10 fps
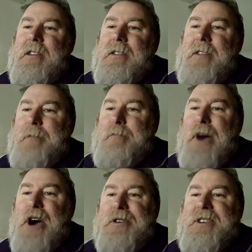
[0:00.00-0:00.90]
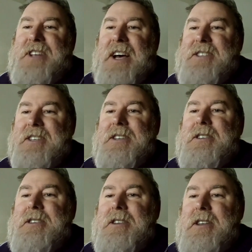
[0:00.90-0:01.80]
that boat doesn't
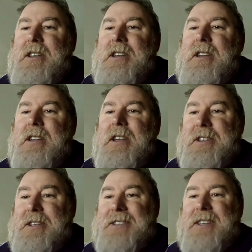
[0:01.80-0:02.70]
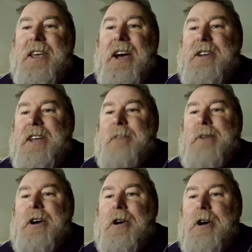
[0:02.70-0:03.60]
go down
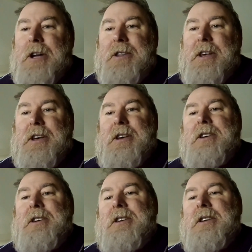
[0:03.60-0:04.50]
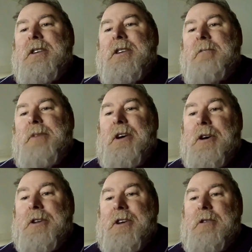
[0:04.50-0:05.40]
behind the
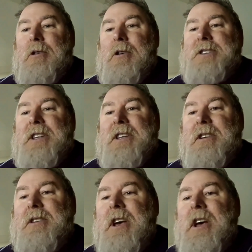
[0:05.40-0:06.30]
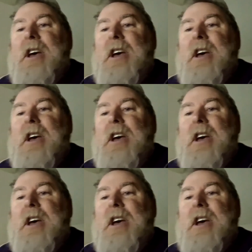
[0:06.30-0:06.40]
horizon.